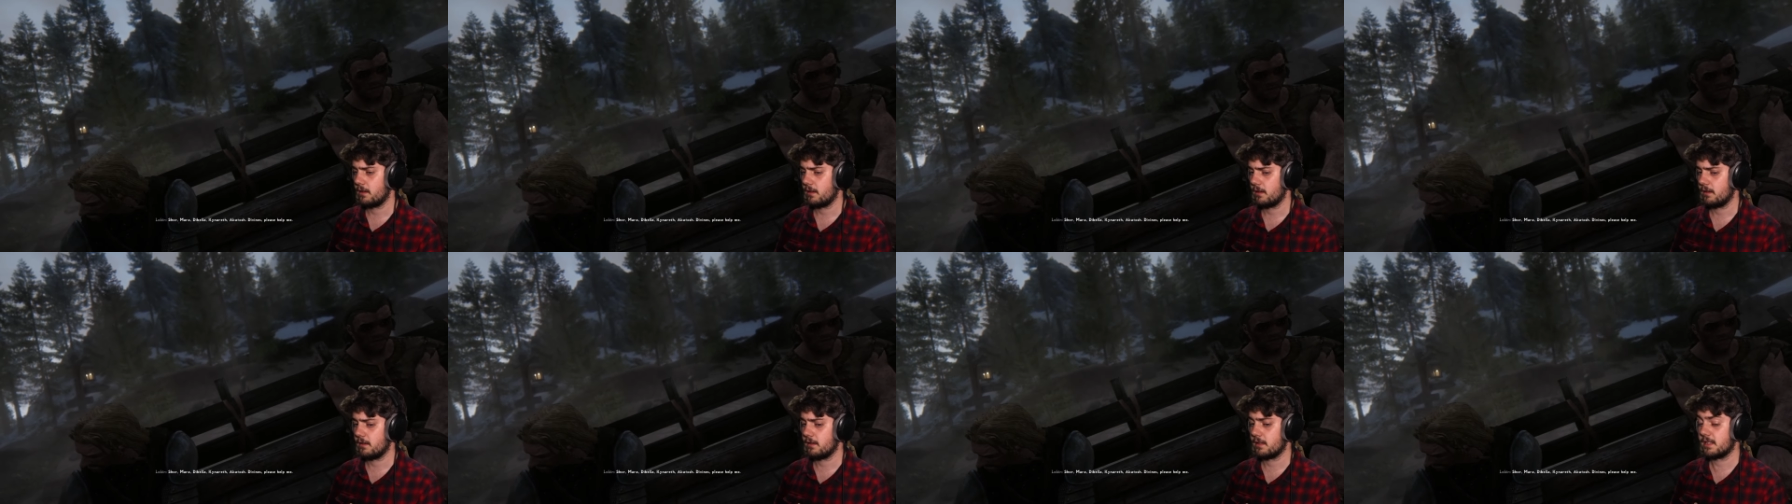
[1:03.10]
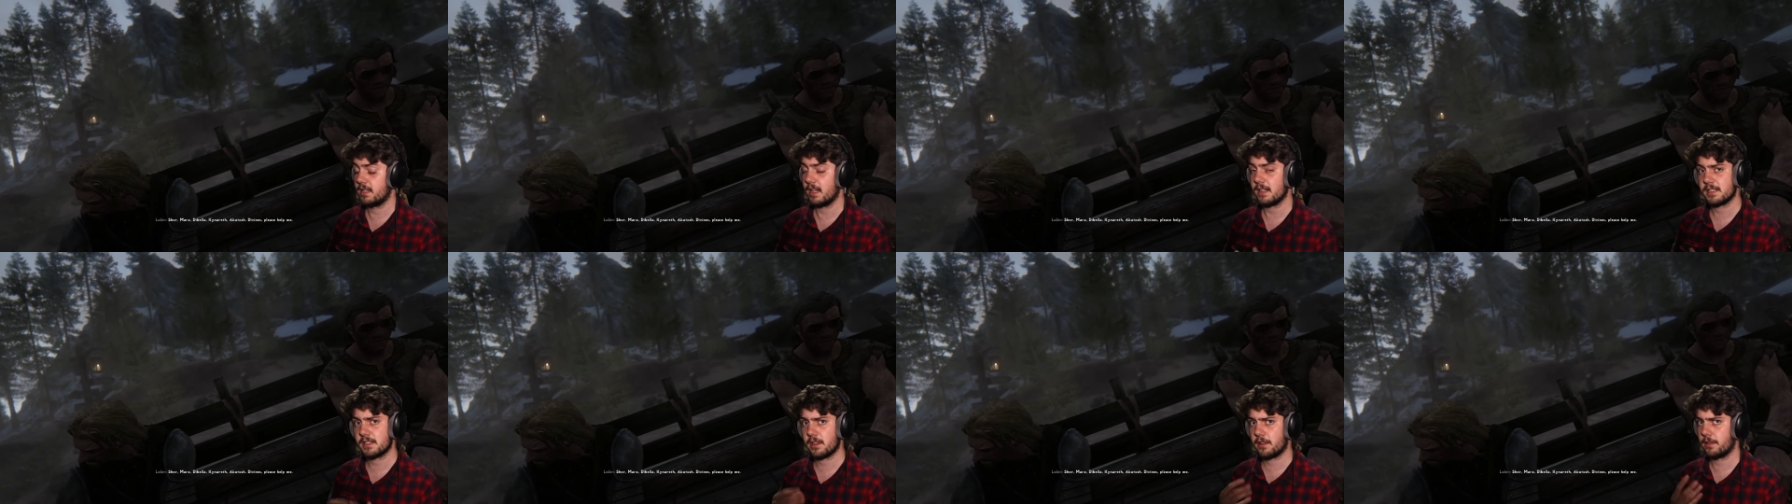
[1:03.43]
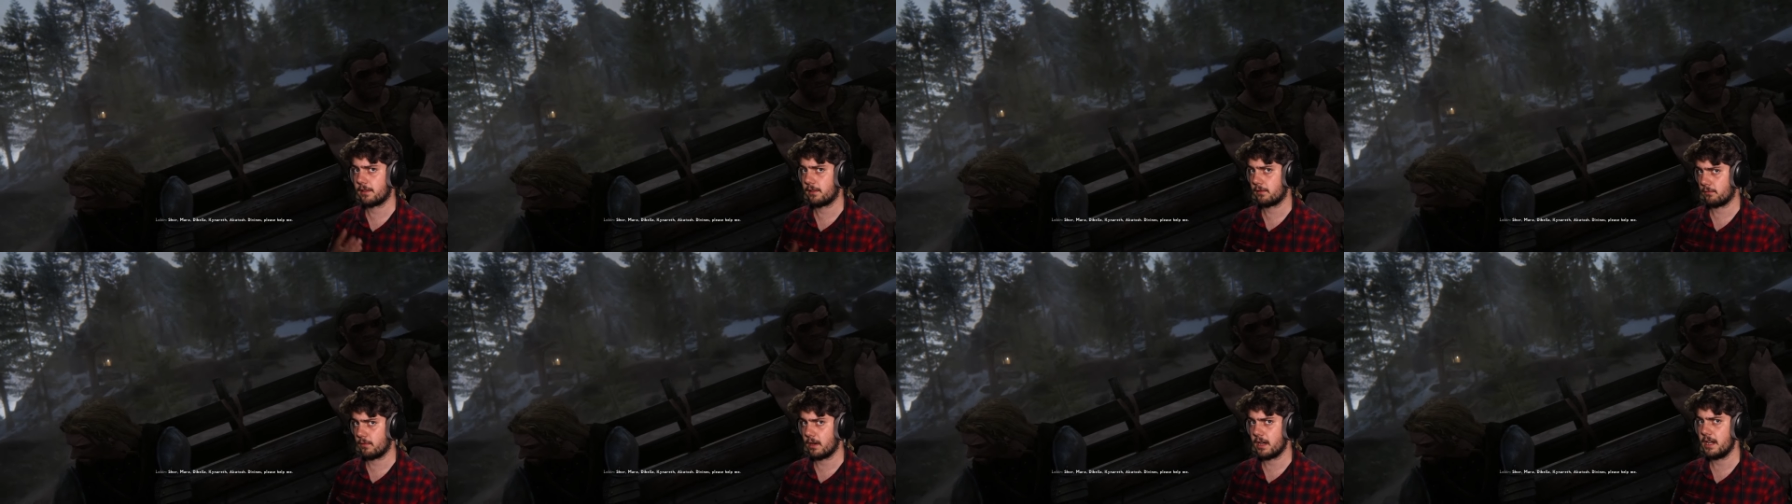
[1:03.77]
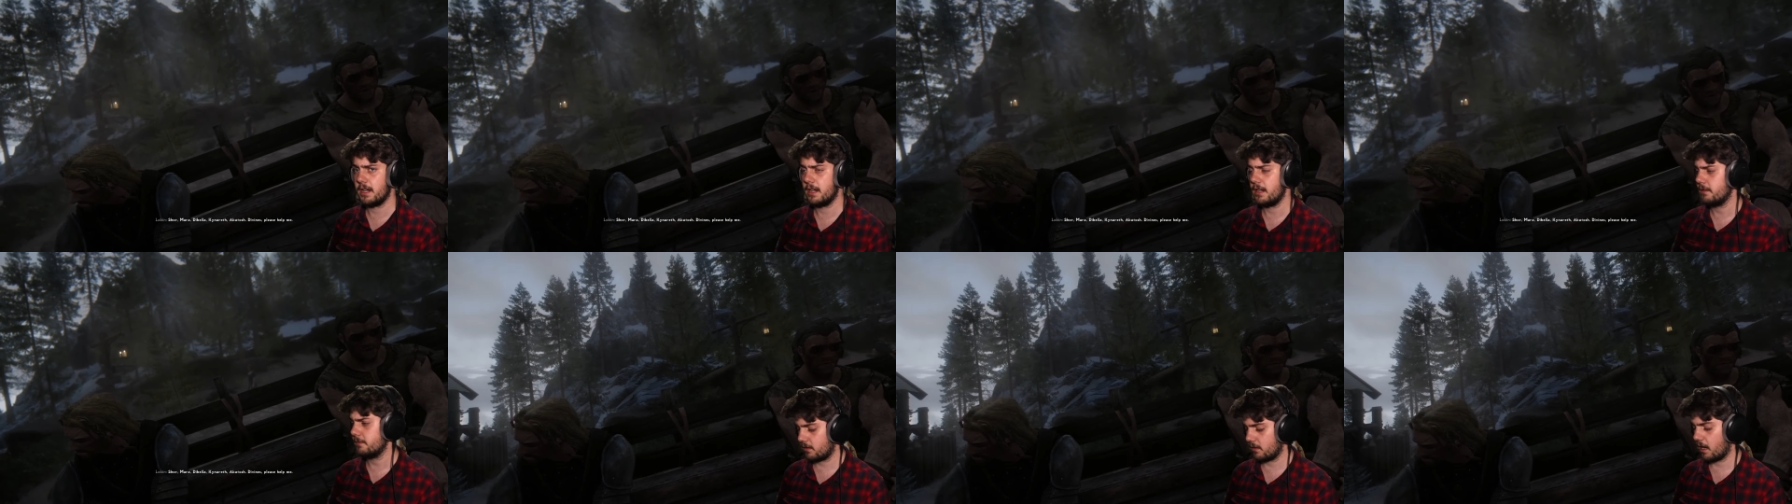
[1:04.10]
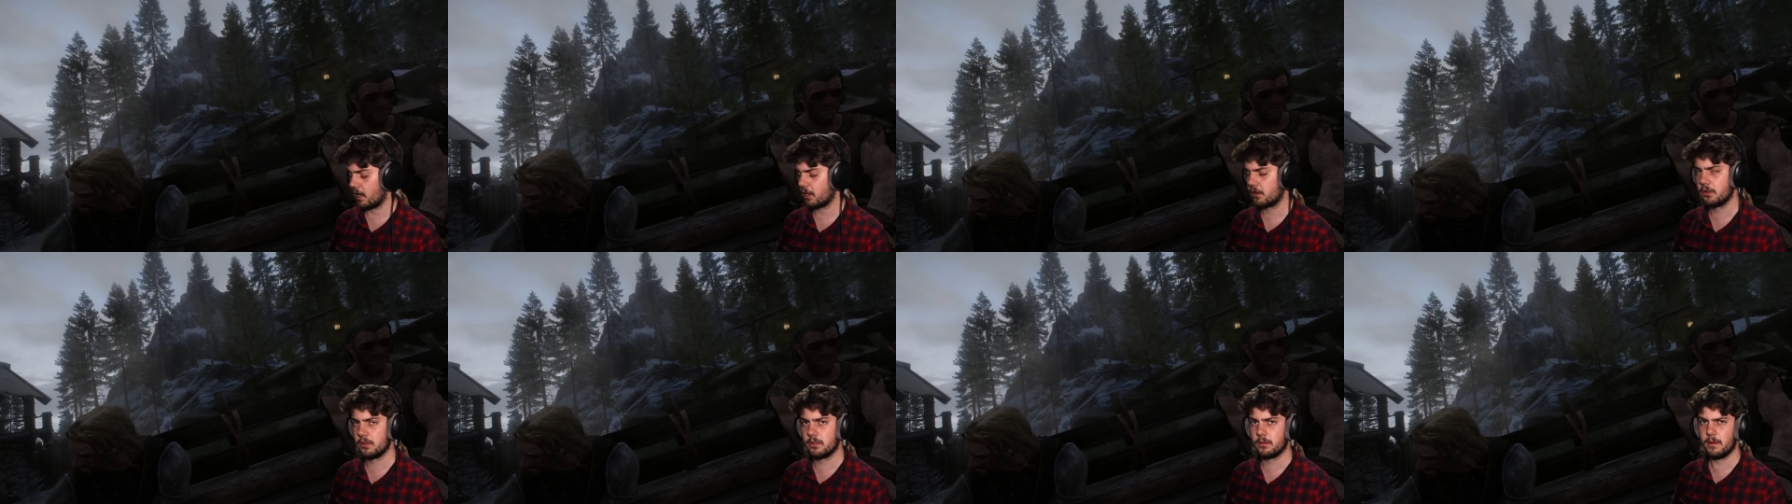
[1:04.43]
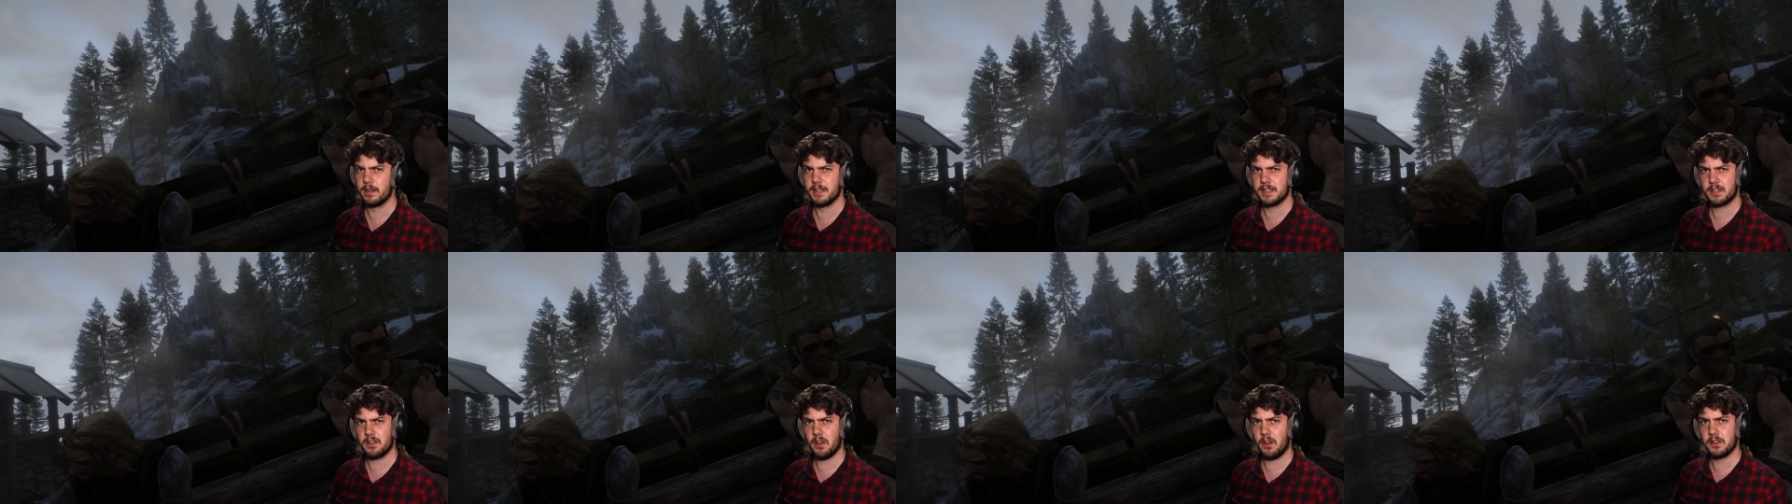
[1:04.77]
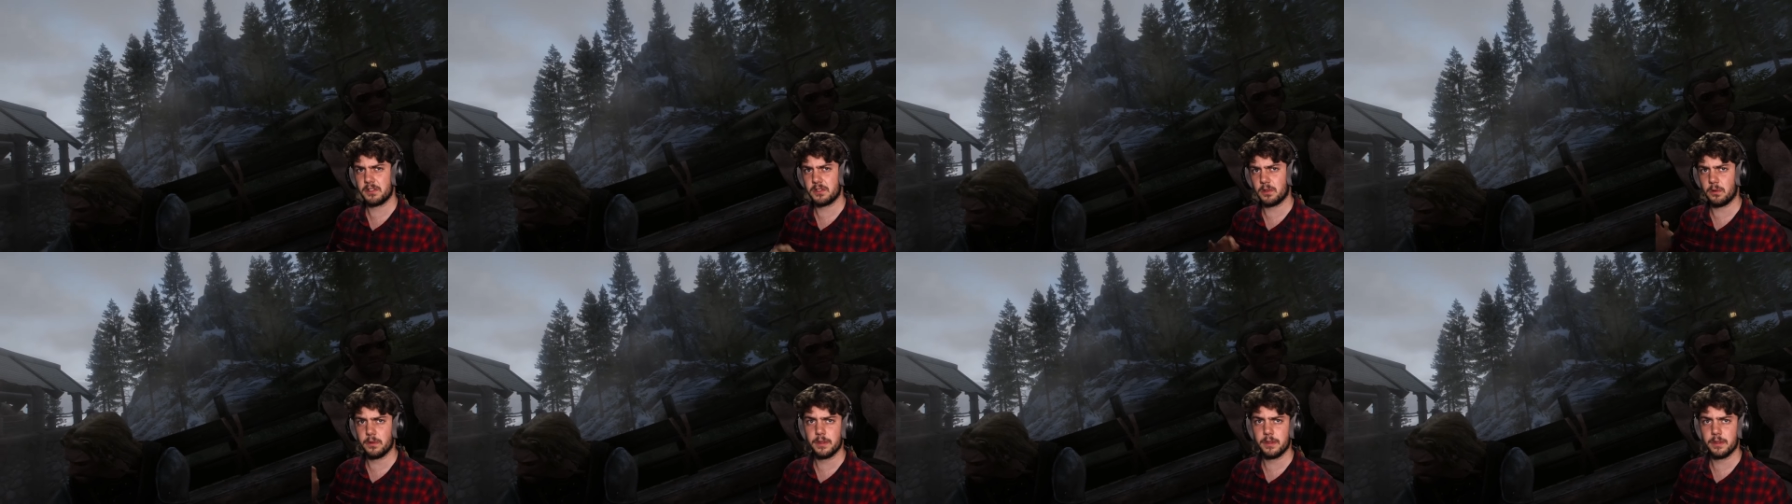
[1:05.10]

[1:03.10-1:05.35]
So that's three. I could always go to all